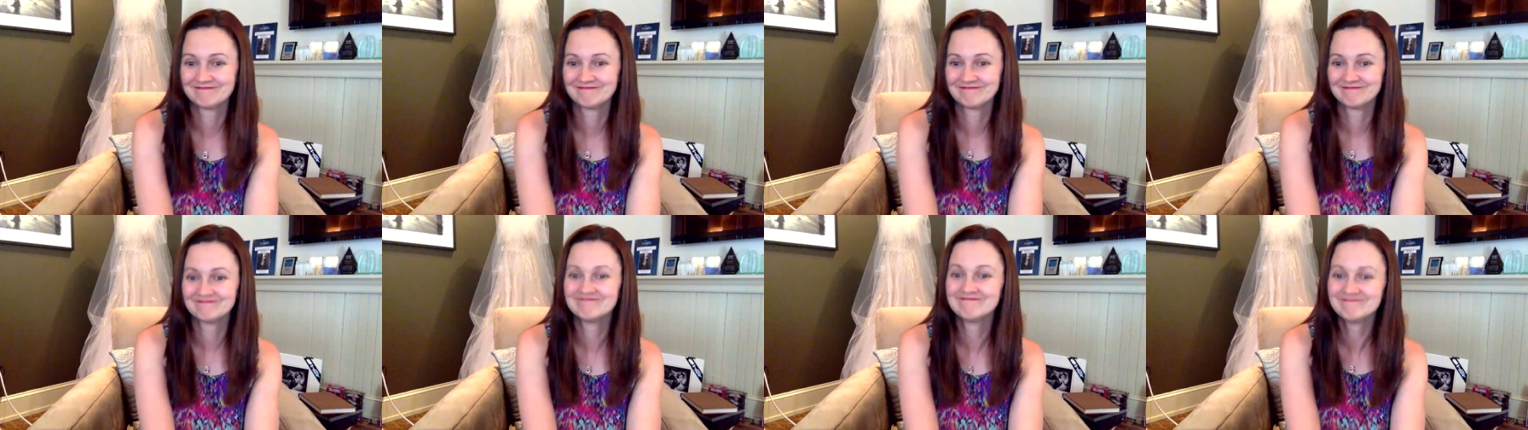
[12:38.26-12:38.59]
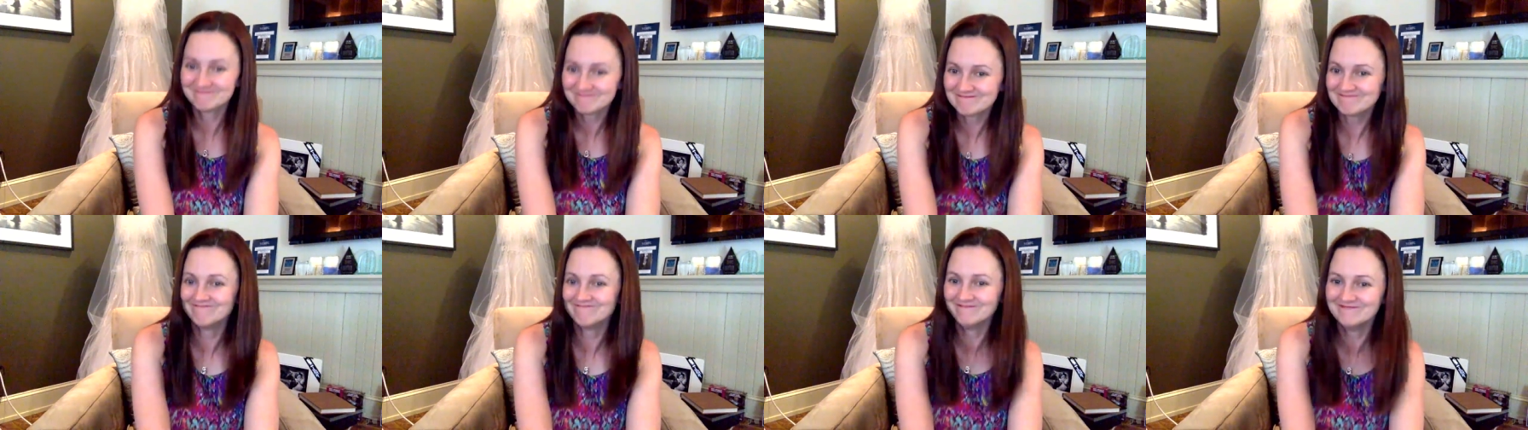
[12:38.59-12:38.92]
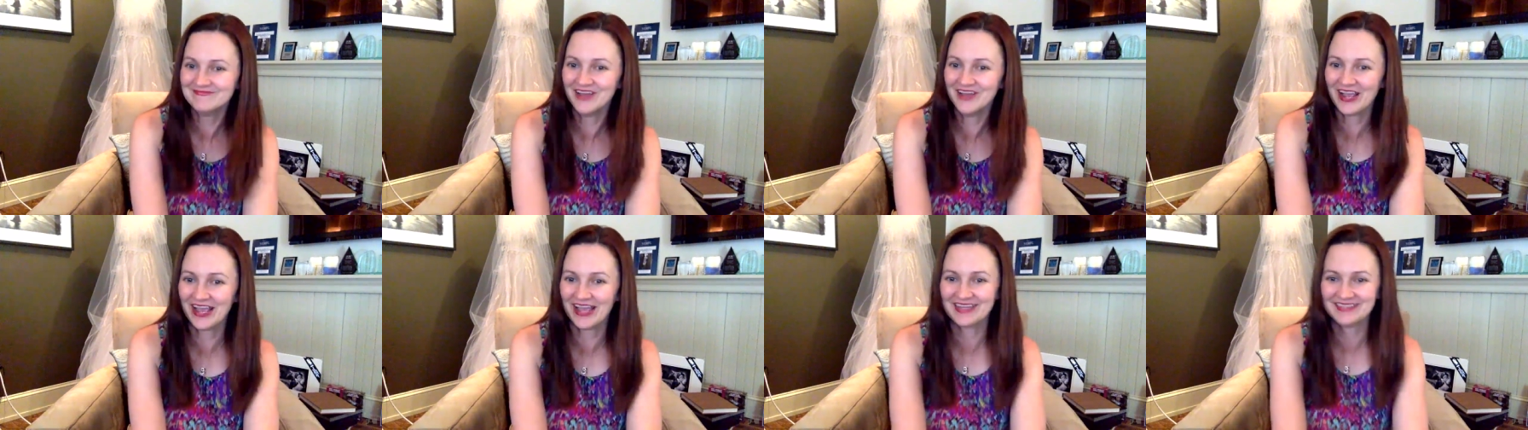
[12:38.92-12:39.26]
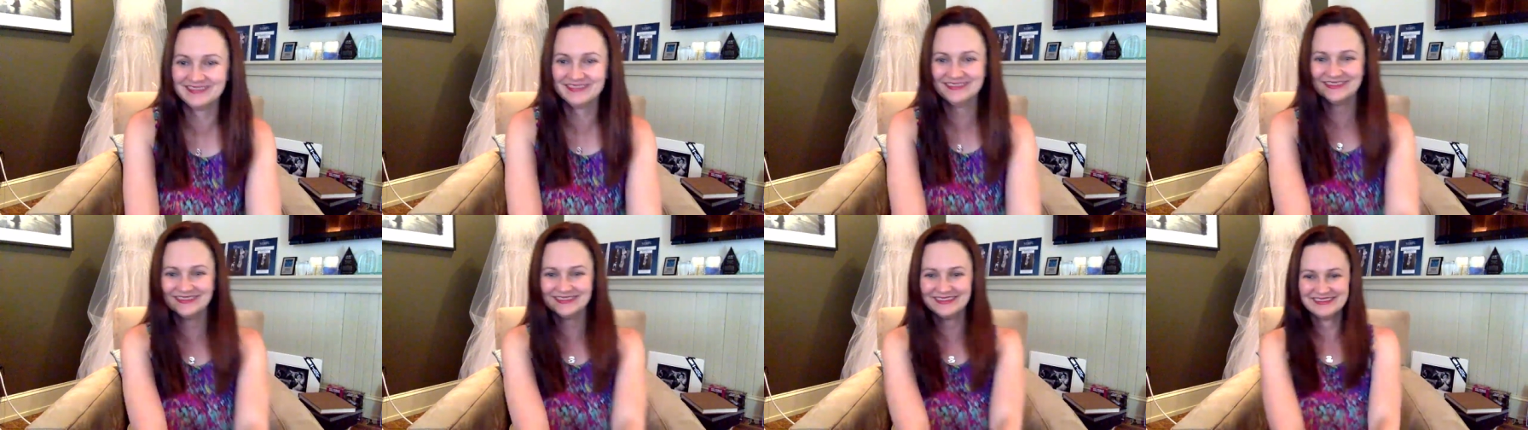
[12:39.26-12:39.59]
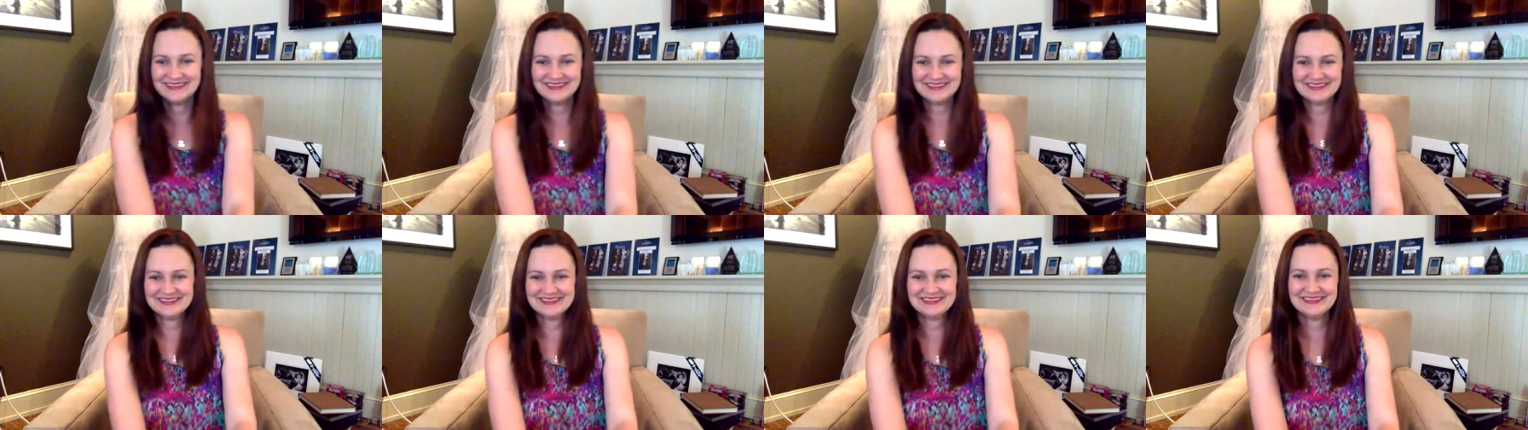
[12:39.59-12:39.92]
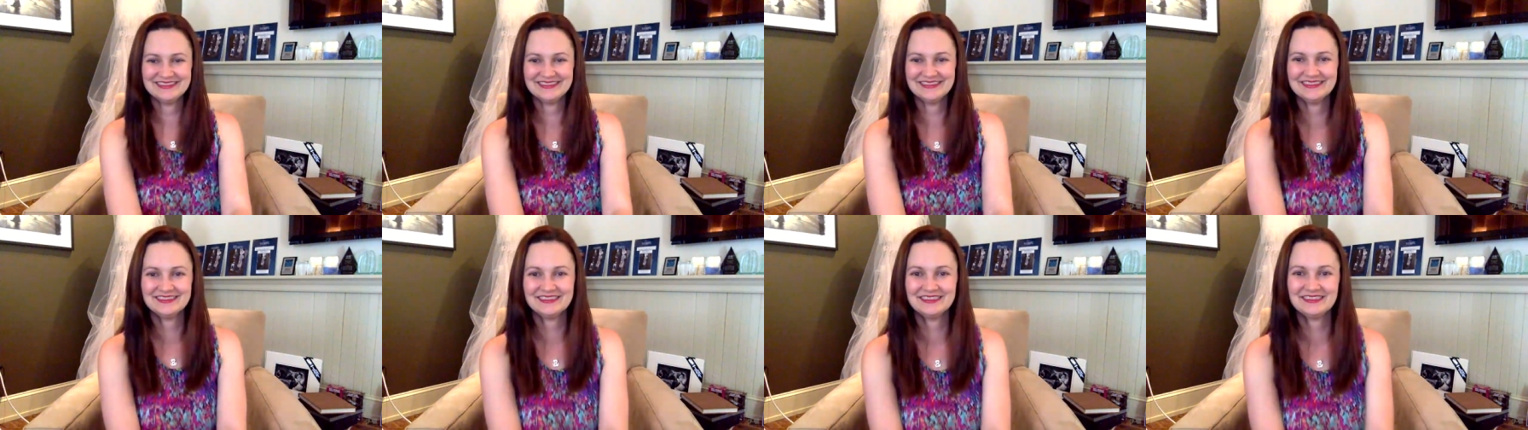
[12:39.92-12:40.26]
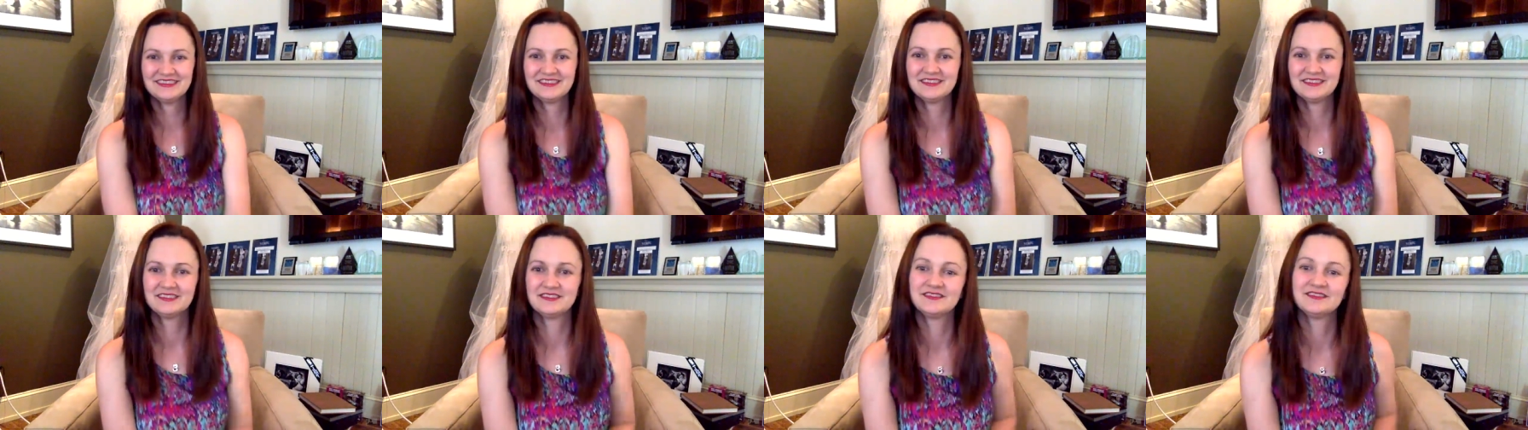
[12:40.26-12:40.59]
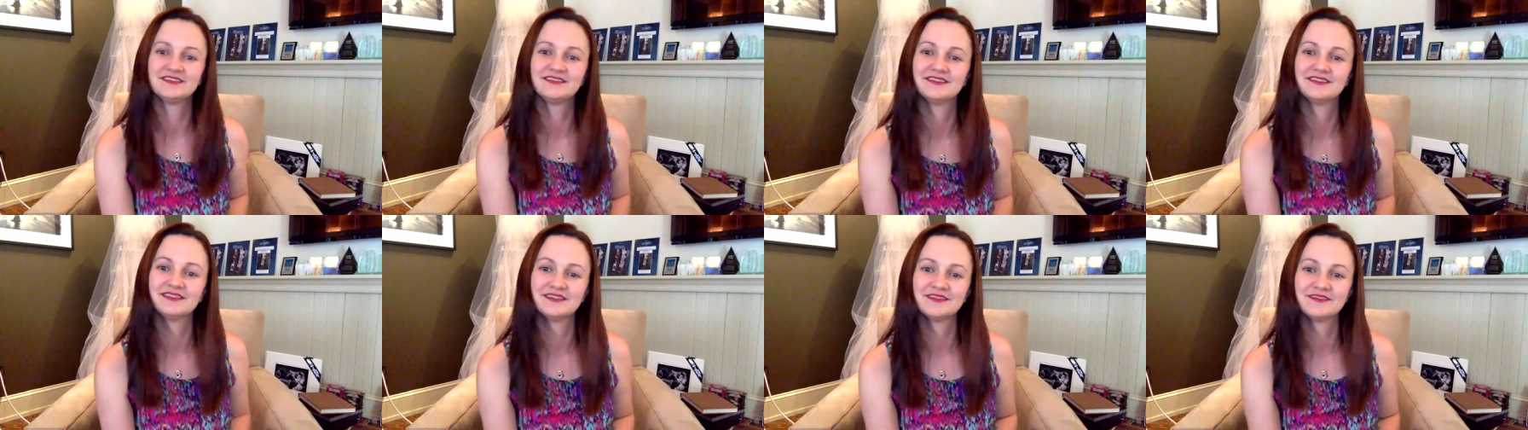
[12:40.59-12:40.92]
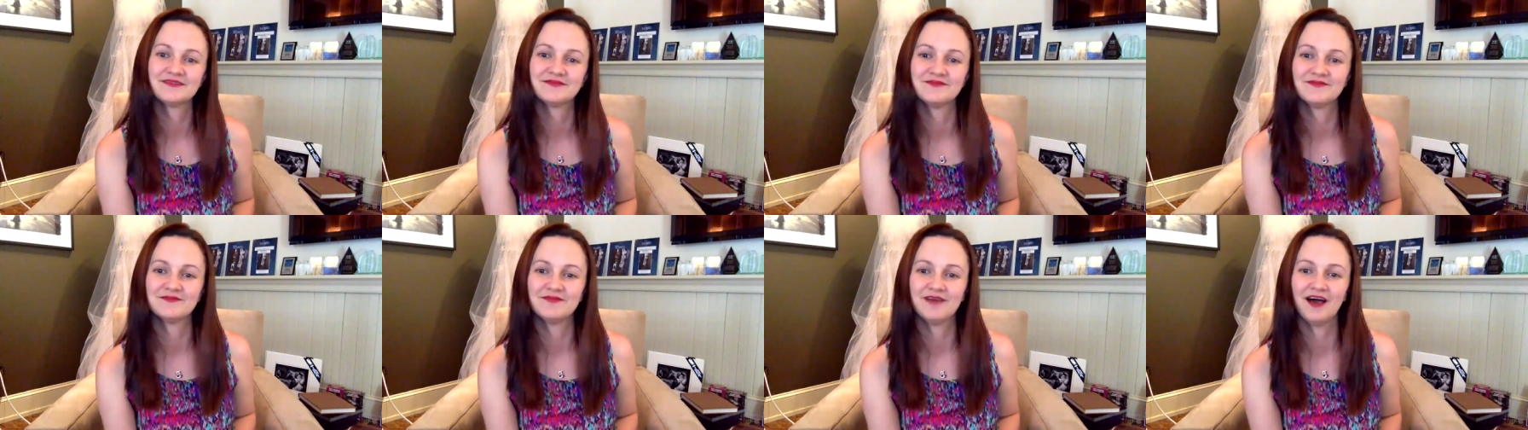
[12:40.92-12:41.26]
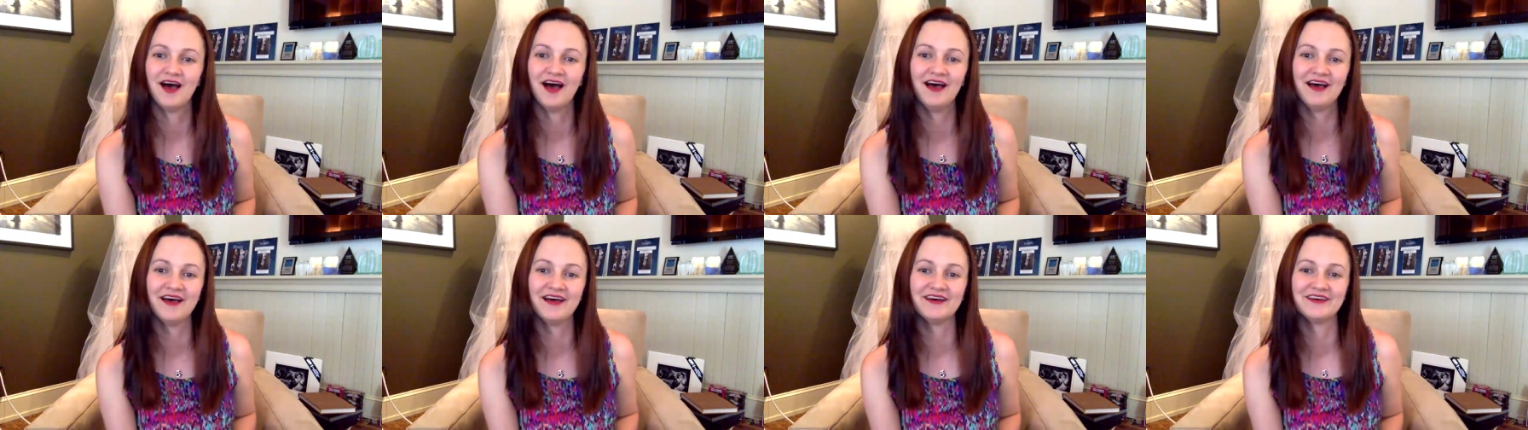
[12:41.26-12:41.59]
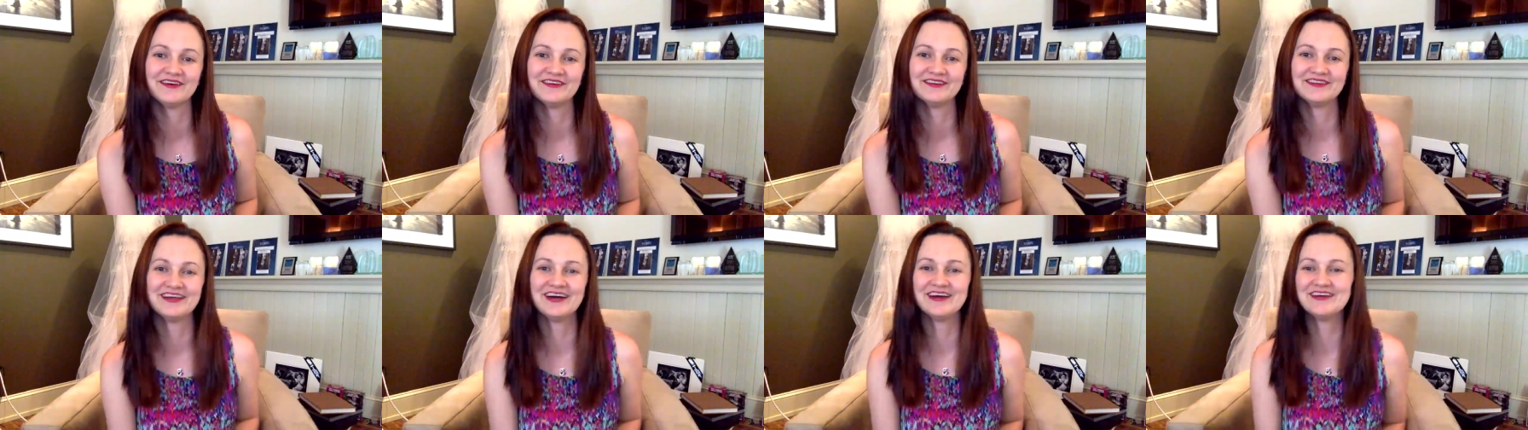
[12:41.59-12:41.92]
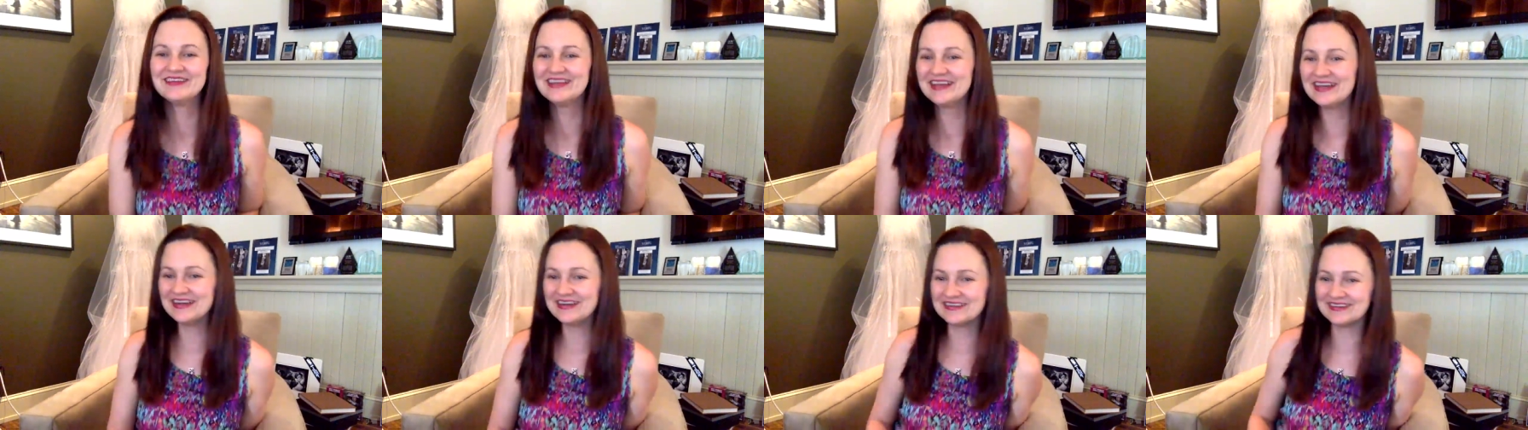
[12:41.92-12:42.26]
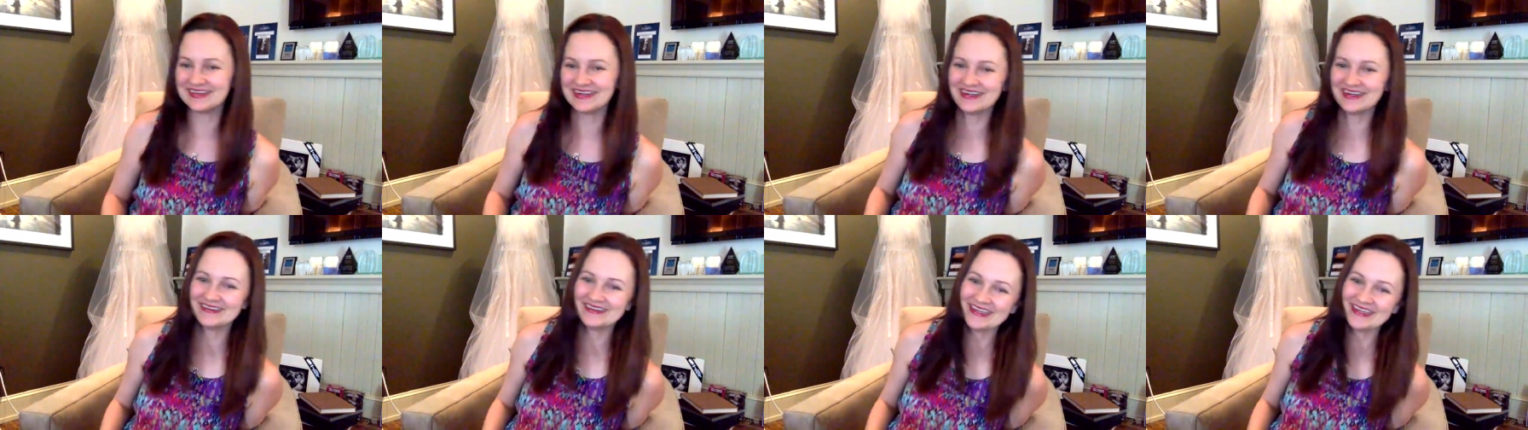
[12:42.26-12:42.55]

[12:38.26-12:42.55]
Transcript: Okay, we'll do, but I am going to ask you a couple things. Uh-oh. Oh no. Oh, so no. we